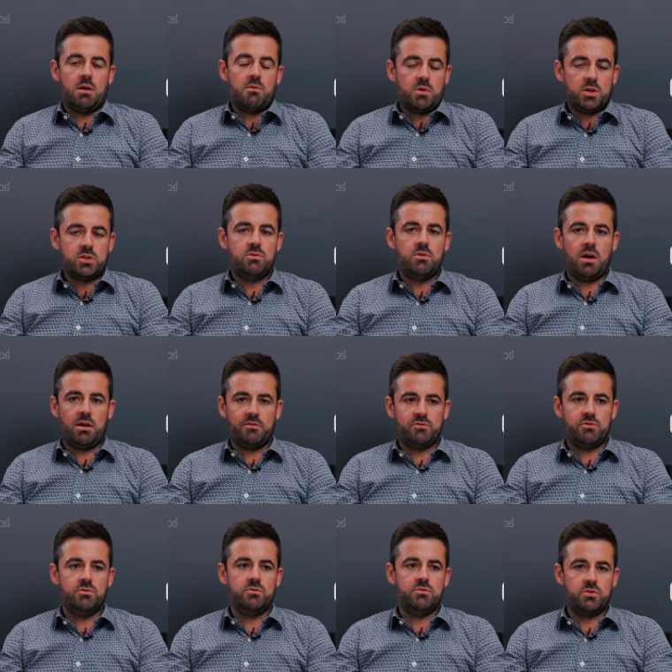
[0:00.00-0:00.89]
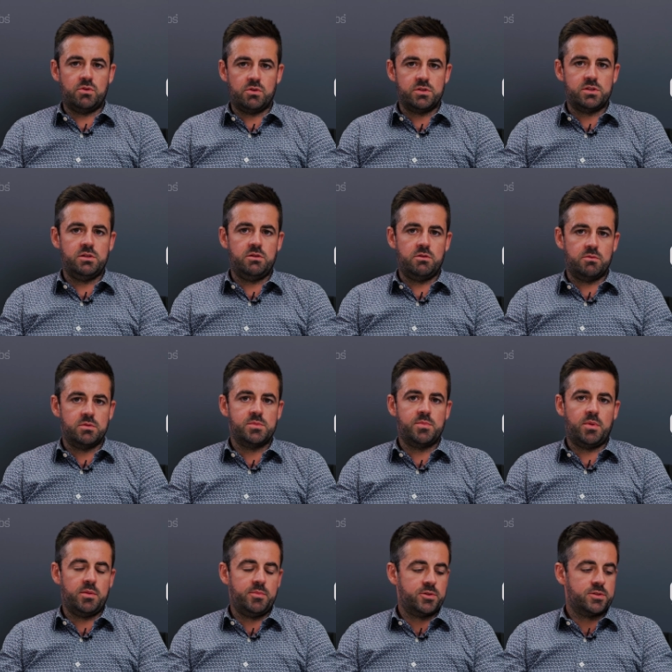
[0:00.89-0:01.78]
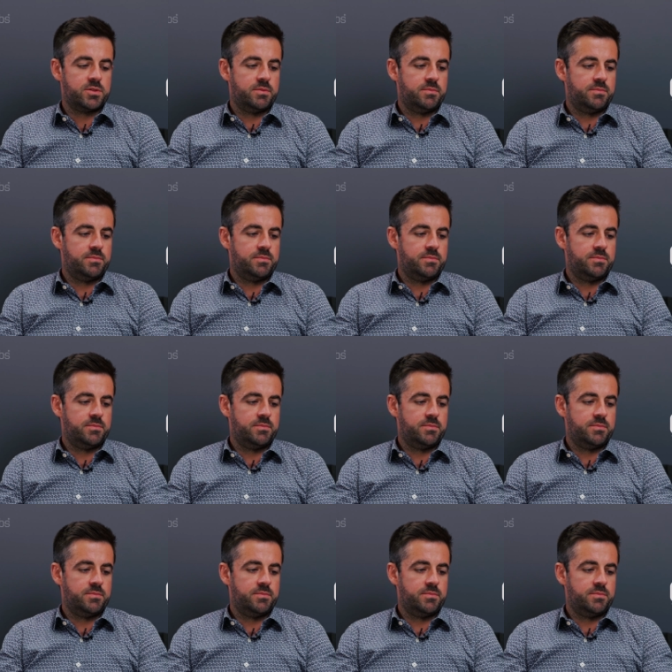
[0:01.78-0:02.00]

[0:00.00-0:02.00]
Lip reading: what you have to consider with polymers.